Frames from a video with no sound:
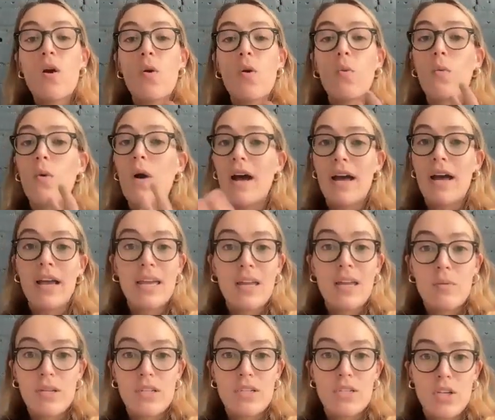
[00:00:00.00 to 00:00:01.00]
What
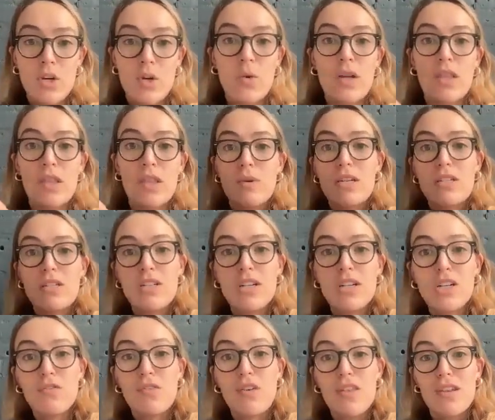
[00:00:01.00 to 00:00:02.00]
can we do in the
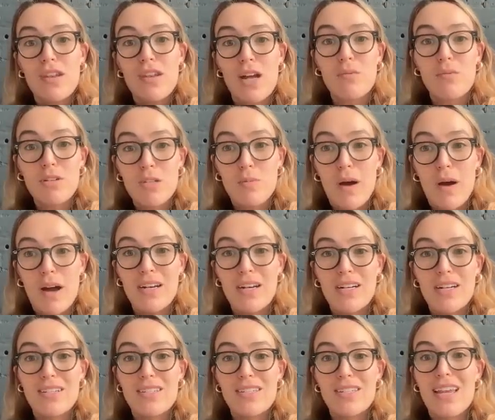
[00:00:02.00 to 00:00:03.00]
research for the
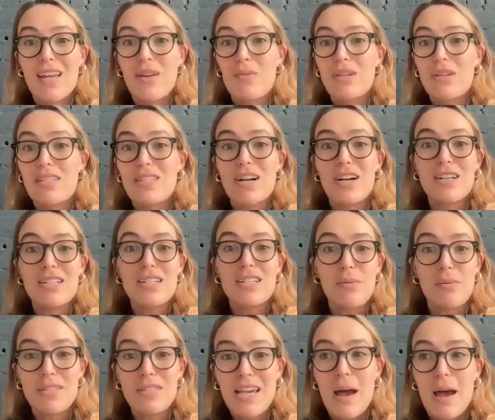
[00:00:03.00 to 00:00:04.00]
non-responders? Can we start
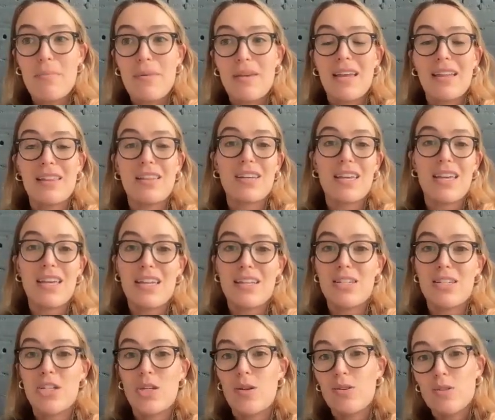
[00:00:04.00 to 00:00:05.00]
double tapping and looking
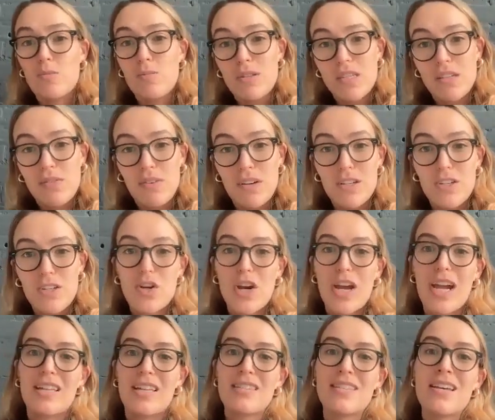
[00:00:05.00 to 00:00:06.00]
into specific
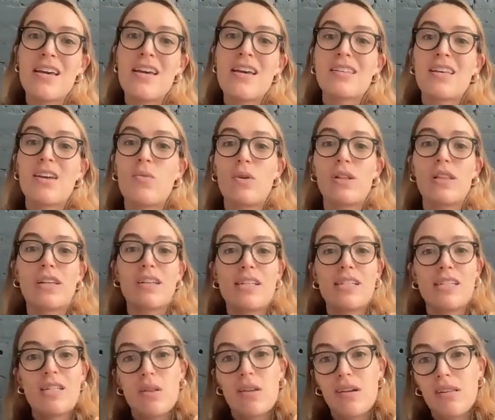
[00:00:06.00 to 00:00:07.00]
strains? Can we look
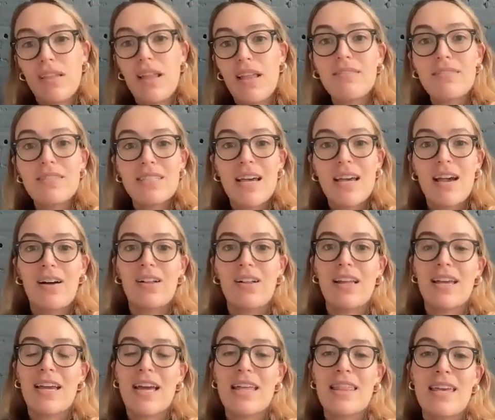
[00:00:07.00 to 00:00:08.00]
into their lifestyle?
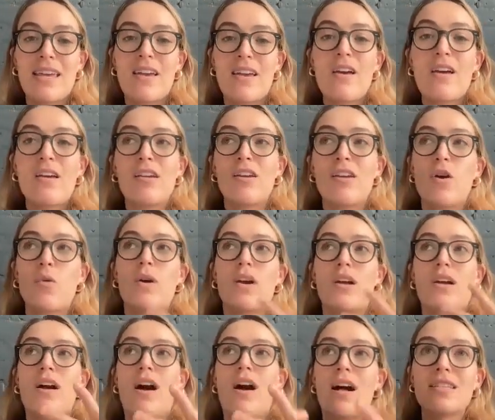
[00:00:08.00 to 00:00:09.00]
Like, I think, we're
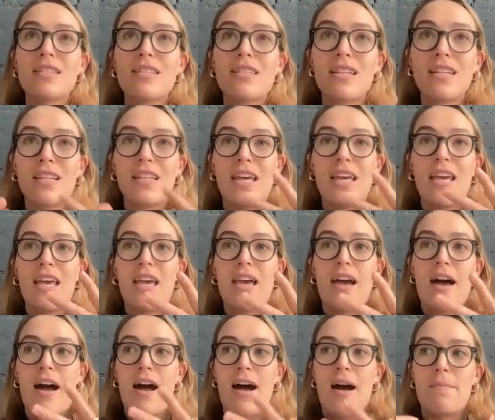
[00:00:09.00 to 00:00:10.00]
constantly
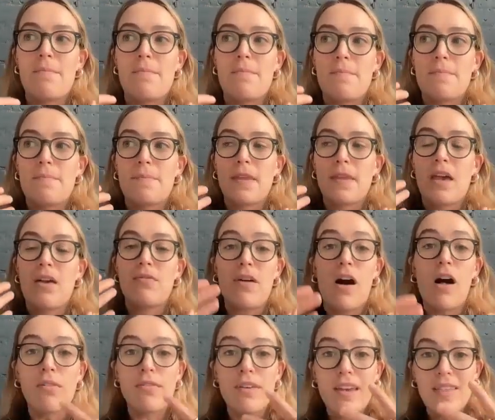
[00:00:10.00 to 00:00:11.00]

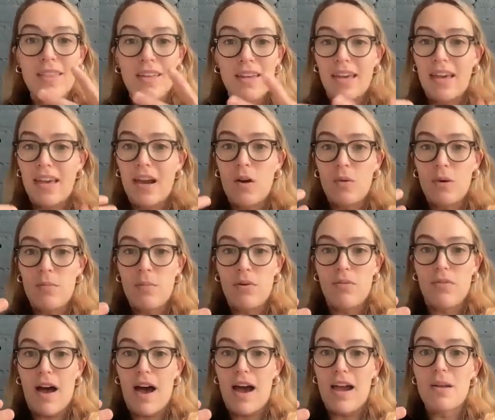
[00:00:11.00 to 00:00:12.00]
evolving the care we
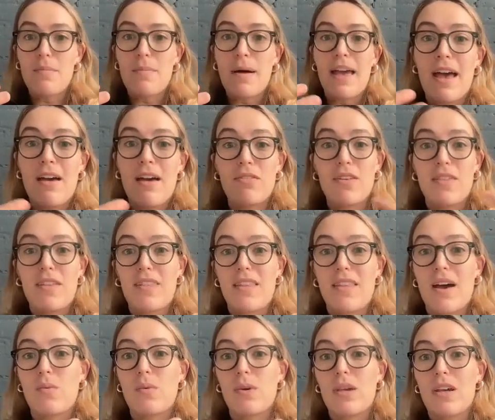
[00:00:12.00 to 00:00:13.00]
provide everything
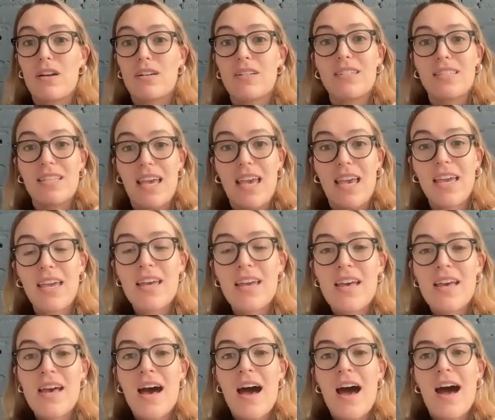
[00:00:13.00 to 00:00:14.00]
that we are seeing.
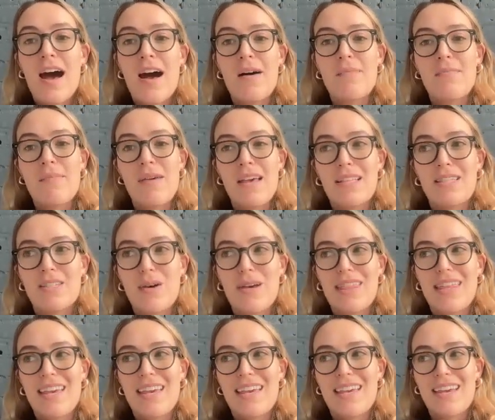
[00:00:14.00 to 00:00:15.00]
And so I
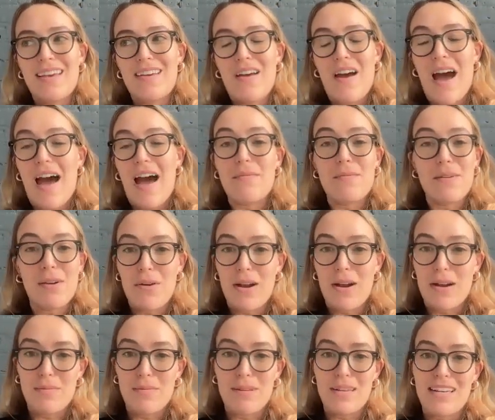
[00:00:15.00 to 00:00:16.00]
think I'm
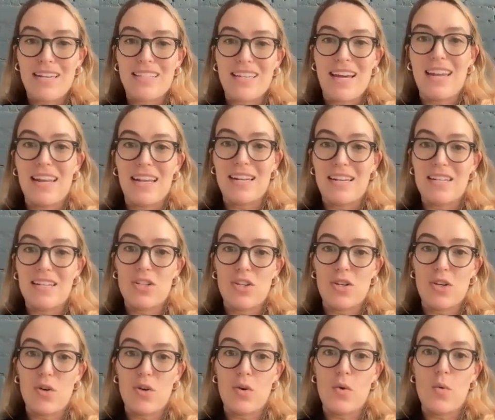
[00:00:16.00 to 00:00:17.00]
incredibly excited
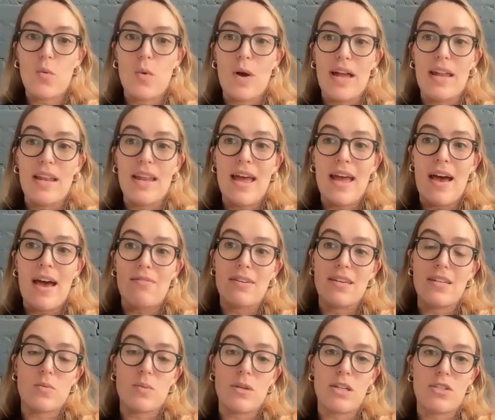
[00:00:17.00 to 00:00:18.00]
into what
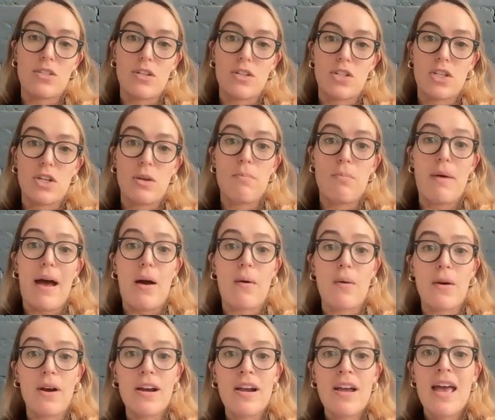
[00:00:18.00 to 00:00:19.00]
Evvy's research can
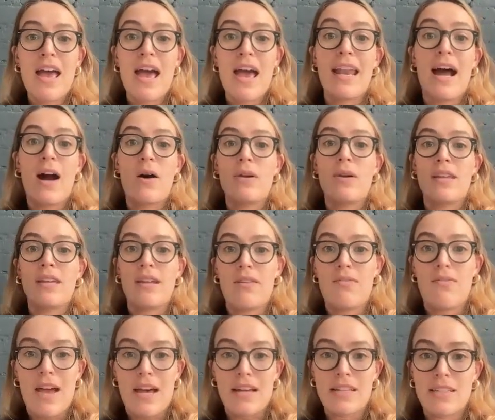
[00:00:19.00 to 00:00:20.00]
power, and how we can
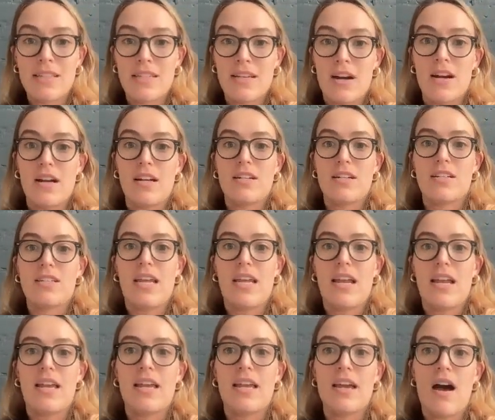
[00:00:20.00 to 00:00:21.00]
advance our
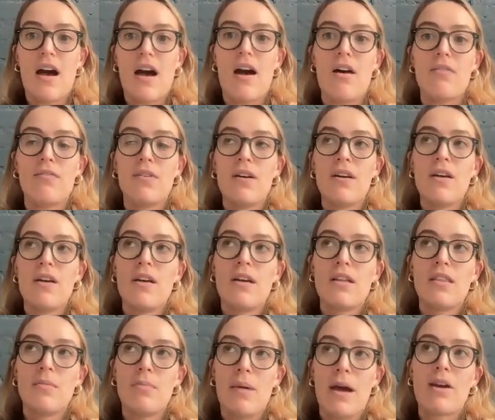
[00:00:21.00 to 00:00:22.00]
understanding of
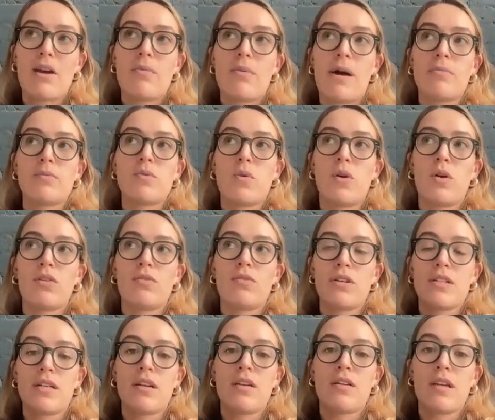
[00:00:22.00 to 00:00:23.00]
the microbiome's role in
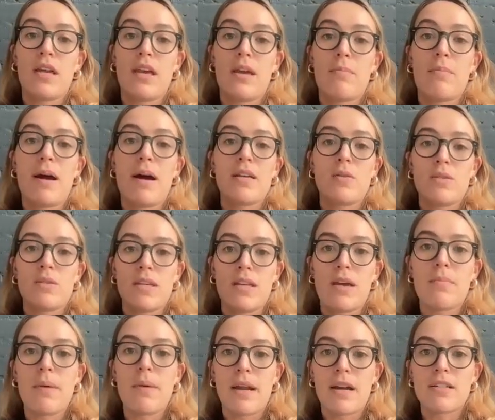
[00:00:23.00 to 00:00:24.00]
fertility by using
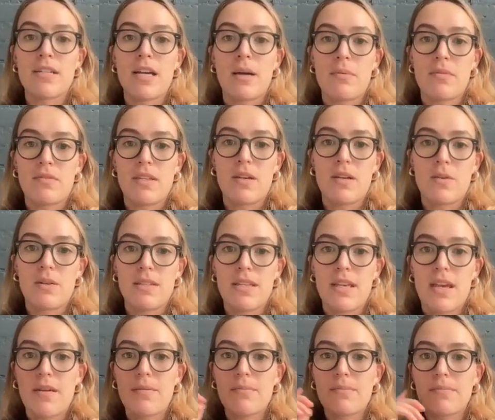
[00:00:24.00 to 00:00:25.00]
a better type of
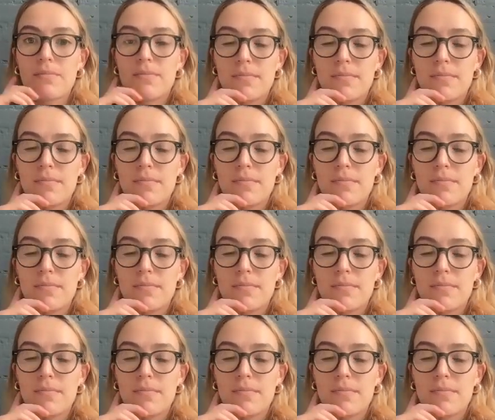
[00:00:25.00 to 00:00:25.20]
sequencing.